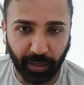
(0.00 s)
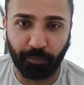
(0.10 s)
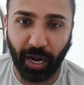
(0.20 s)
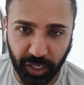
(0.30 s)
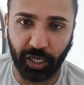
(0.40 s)

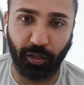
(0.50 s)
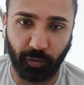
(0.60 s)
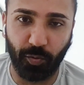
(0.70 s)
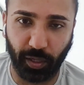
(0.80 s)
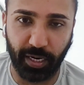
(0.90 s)
Like my
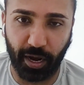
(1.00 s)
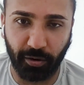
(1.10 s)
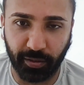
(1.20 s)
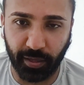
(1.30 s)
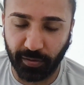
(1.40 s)
children will
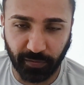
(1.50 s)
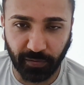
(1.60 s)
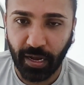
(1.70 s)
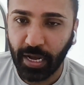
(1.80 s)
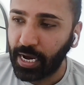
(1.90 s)
inherit
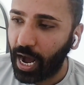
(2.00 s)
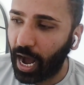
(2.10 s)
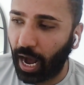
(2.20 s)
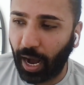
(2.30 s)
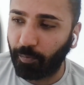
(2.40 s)
this
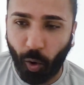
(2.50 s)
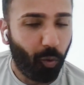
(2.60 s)
um,